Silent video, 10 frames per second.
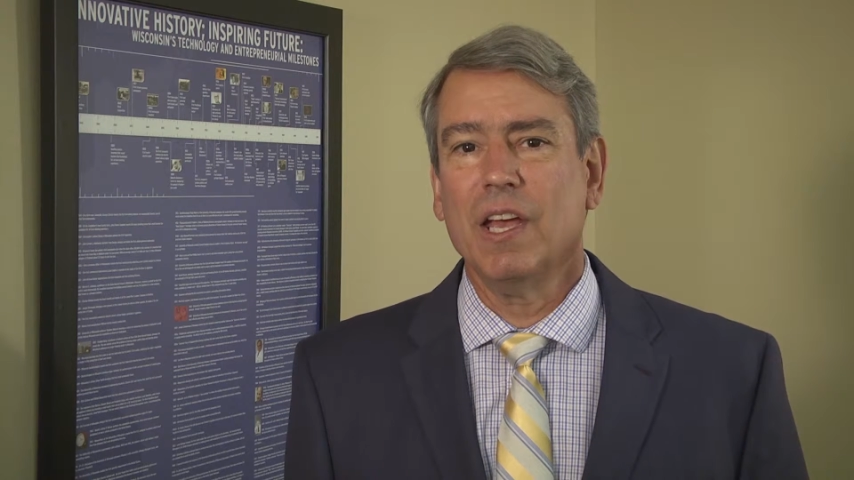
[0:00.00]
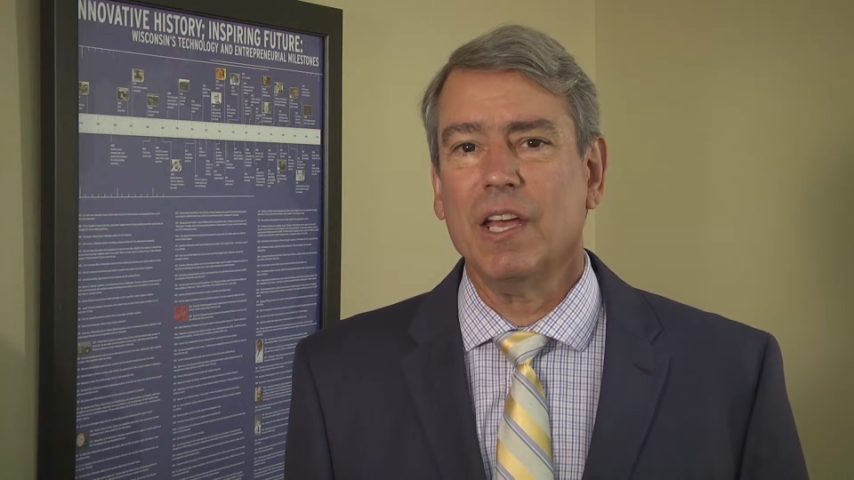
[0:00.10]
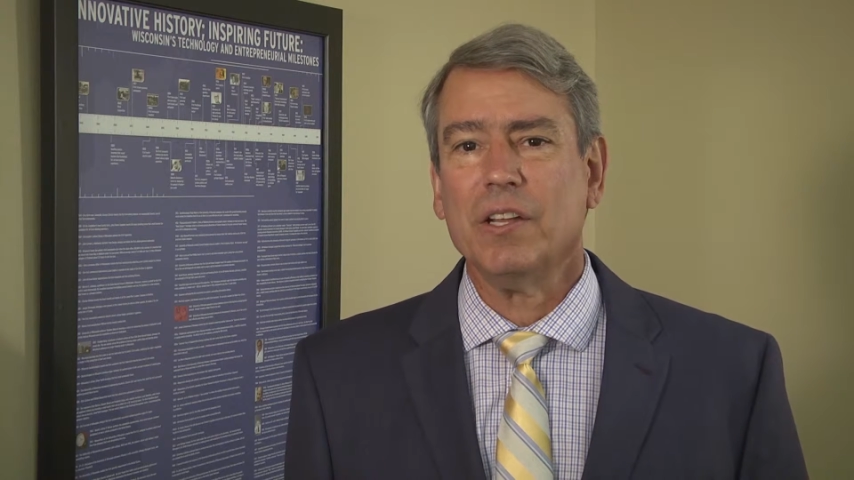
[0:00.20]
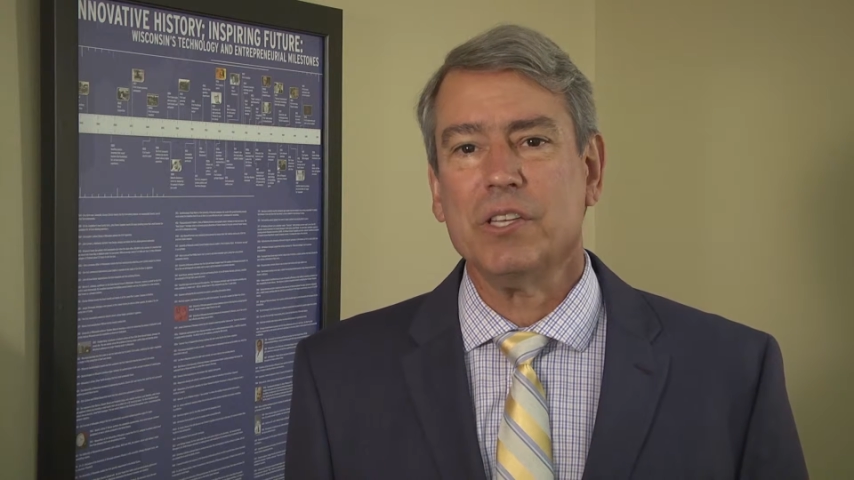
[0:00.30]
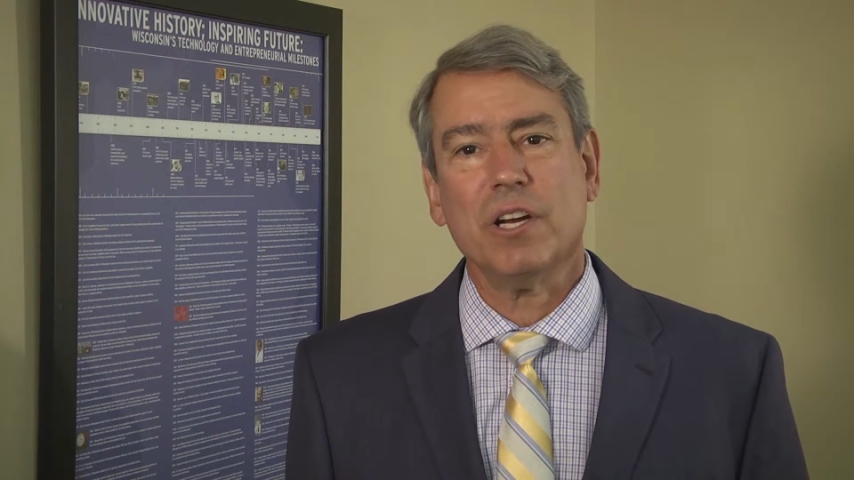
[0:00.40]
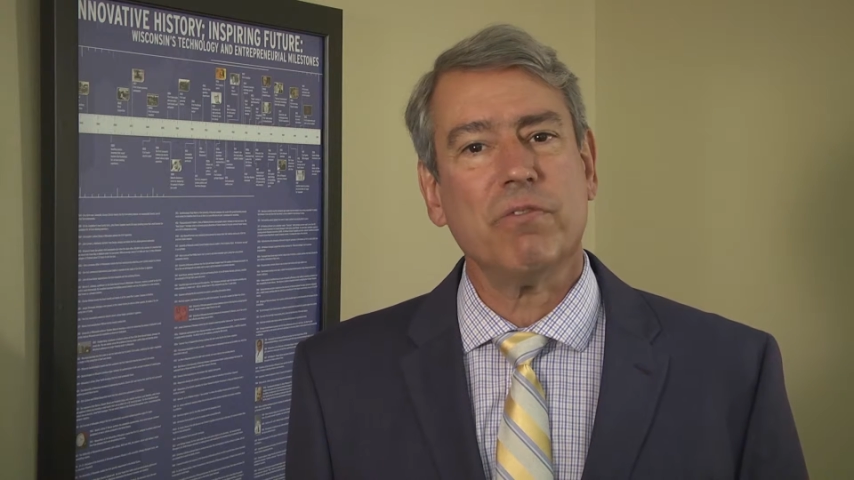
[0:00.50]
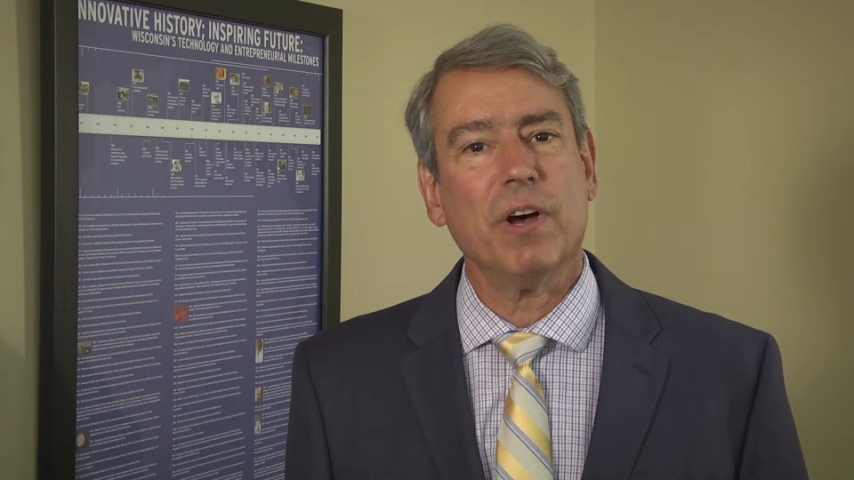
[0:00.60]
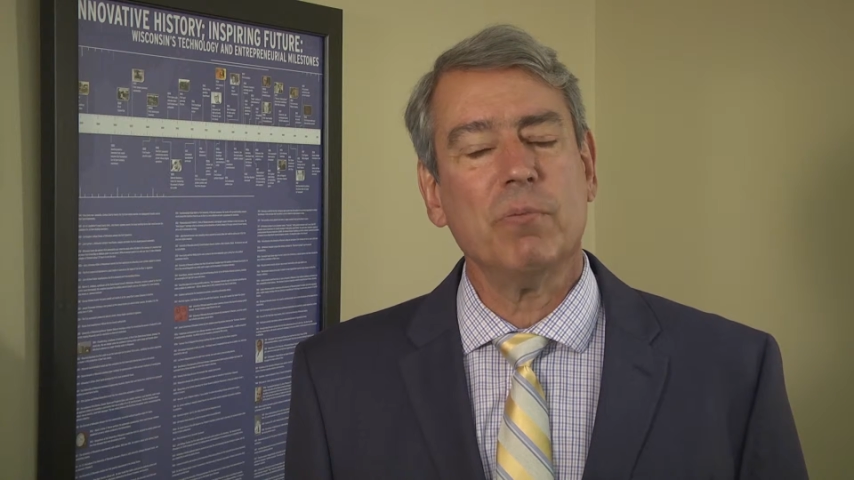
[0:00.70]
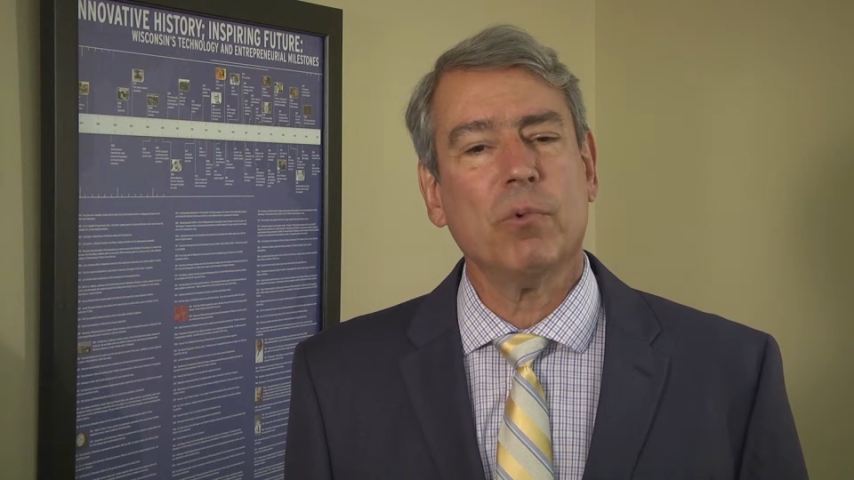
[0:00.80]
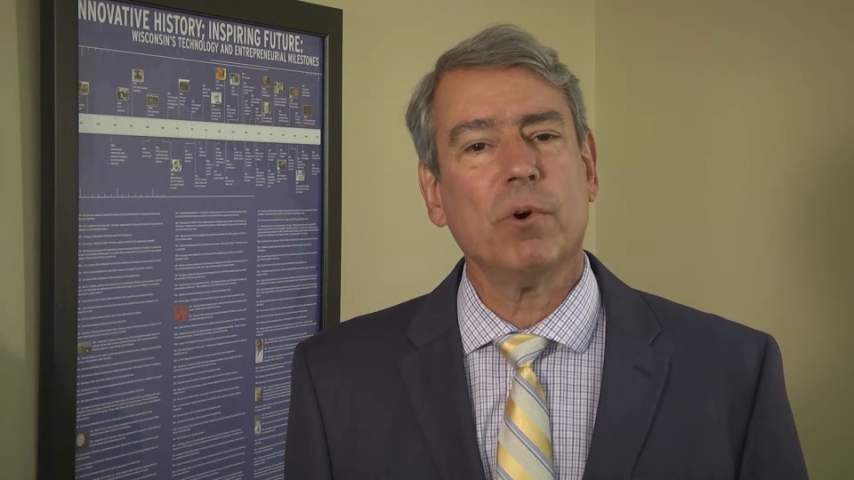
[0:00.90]
It
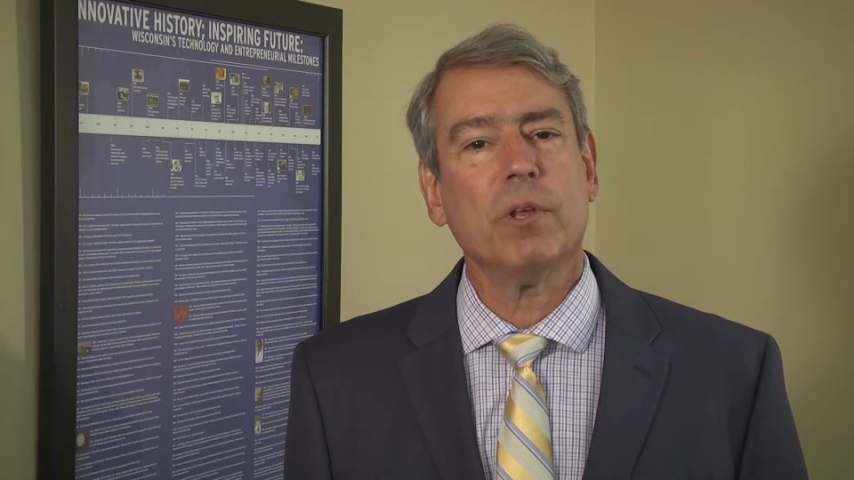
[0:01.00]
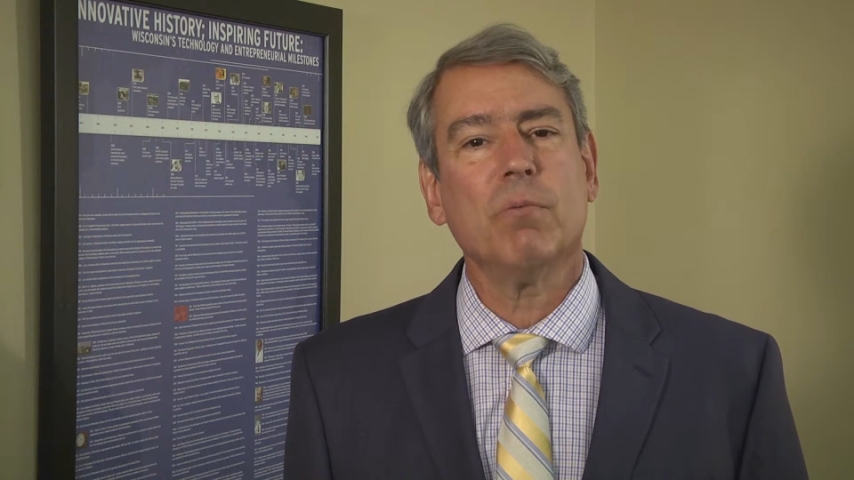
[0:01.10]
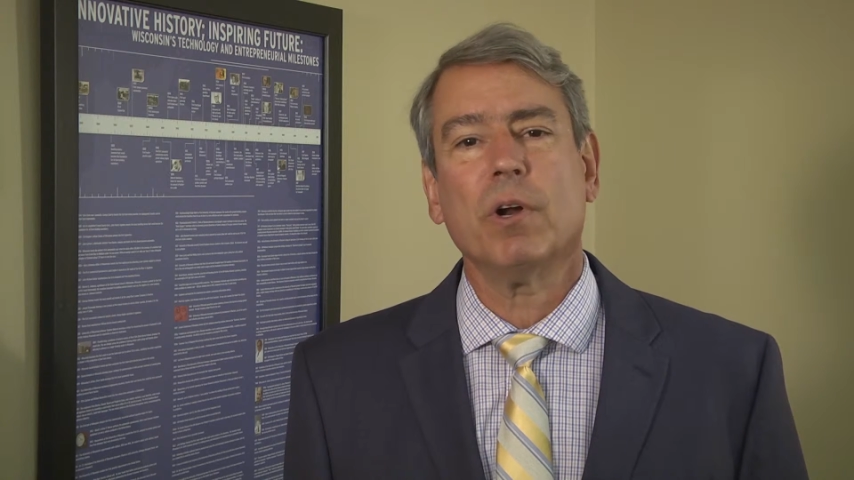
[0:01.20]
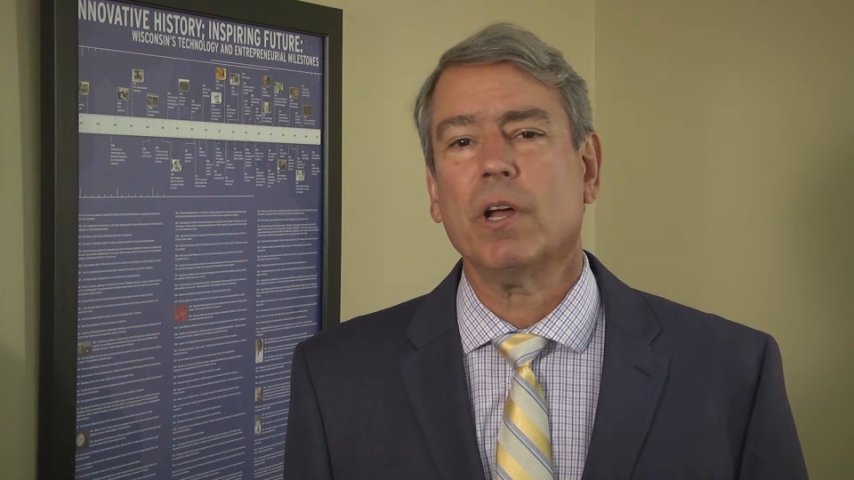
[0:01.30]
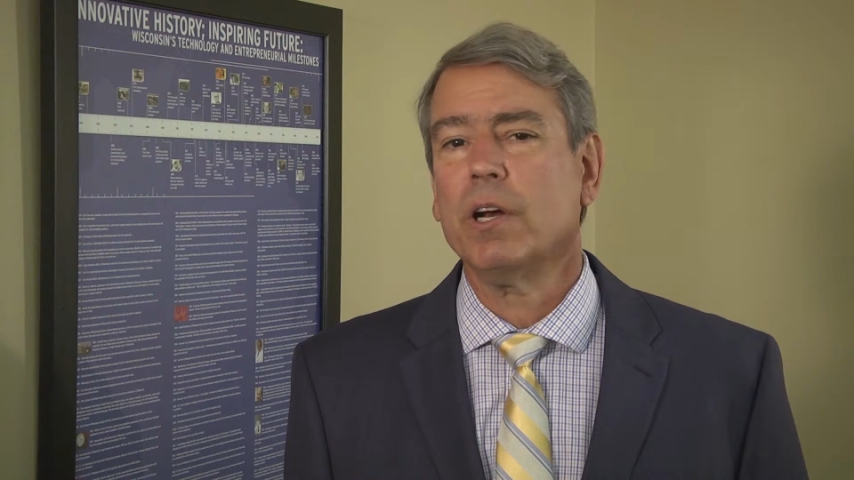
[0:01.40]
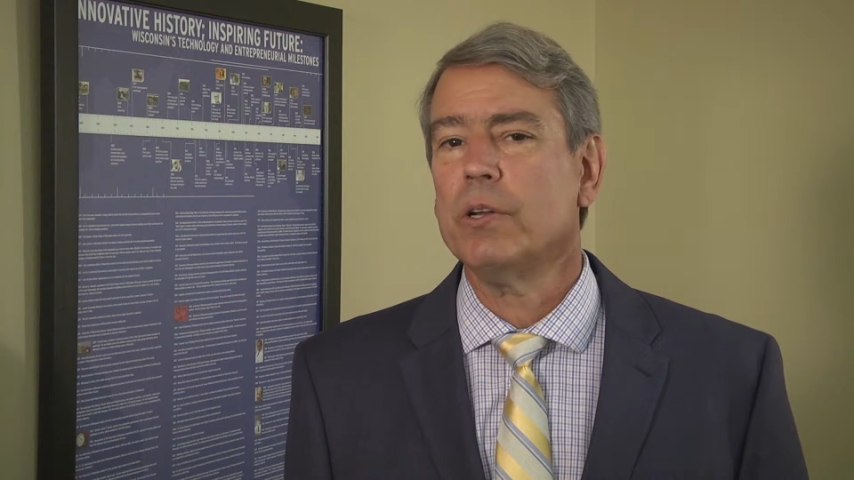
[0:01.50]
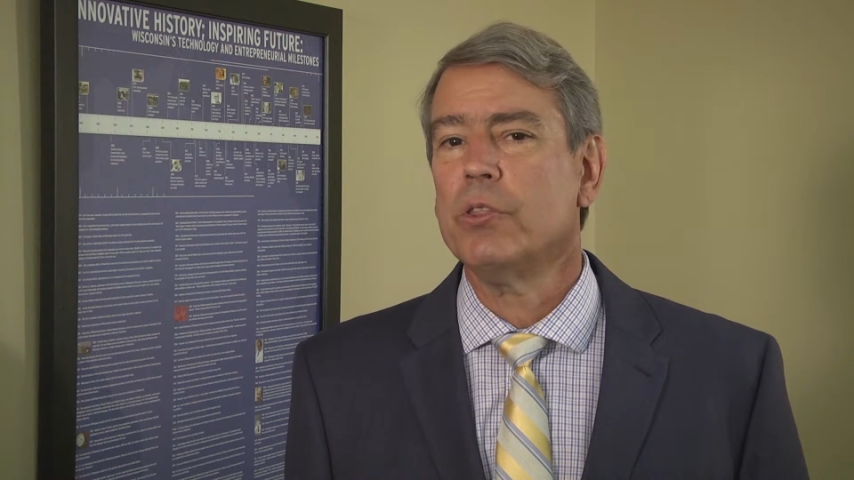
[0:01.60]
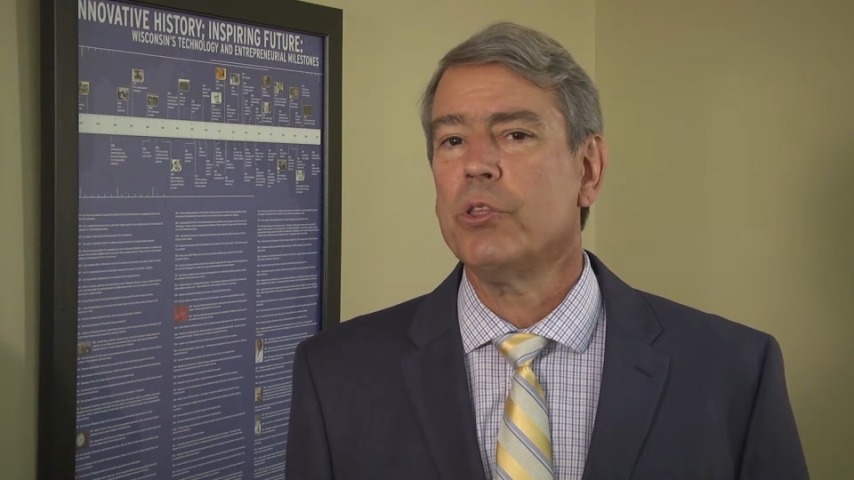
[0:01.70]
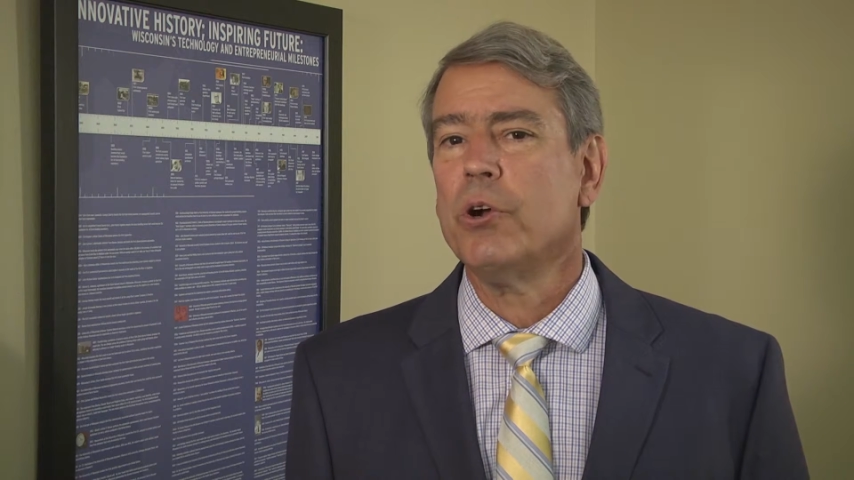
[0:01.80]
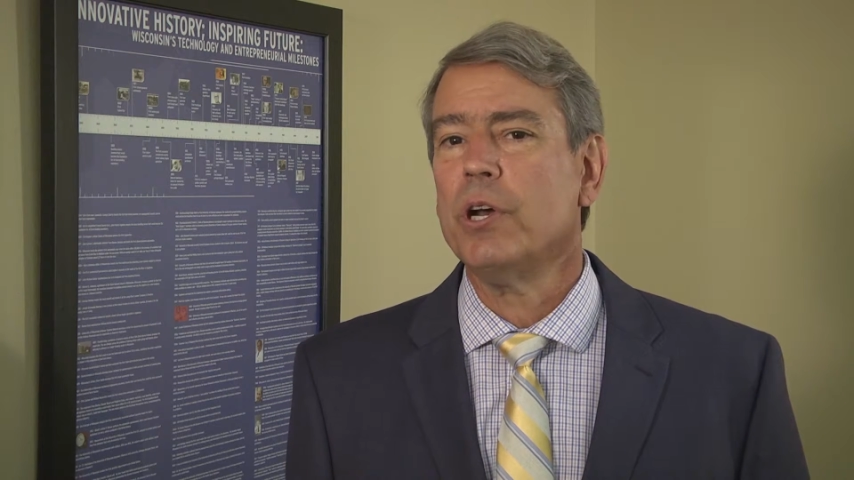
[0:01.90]
identified more than
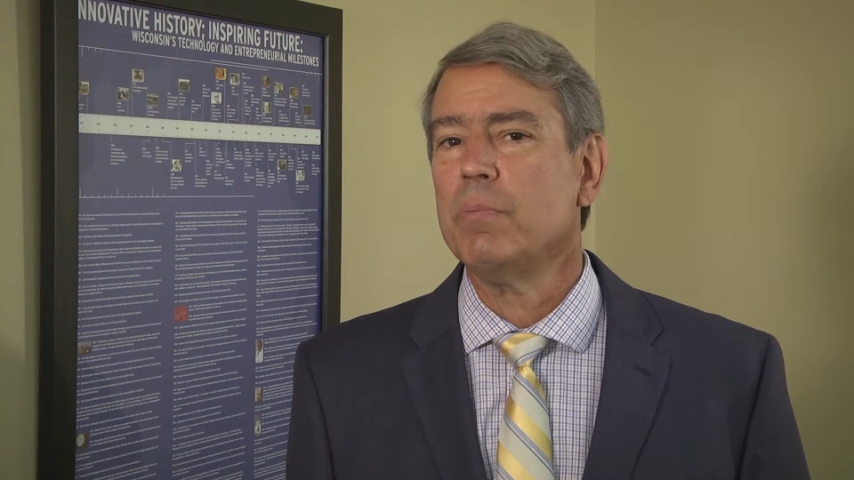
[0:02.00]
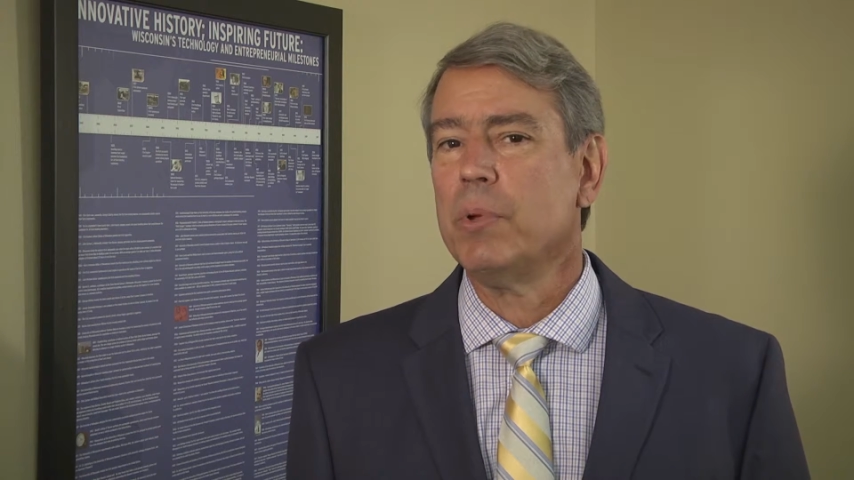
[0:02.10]
130